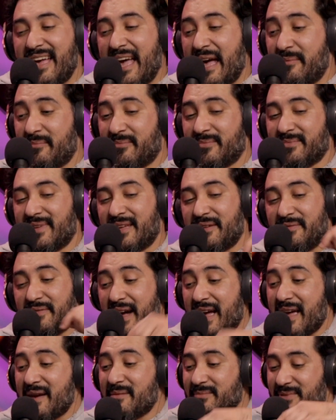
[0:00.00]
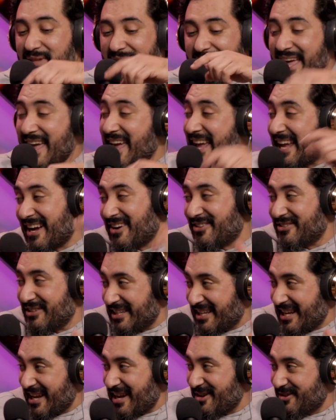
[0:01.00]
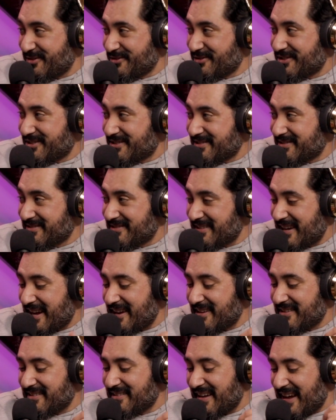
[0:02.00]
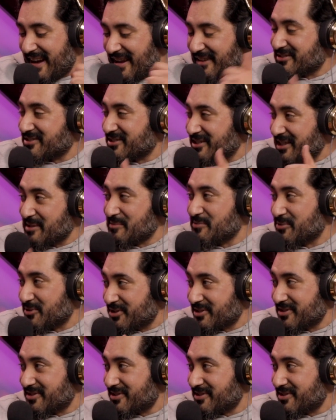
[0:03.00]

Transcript: If I am laying on the couch, I'll sleep with the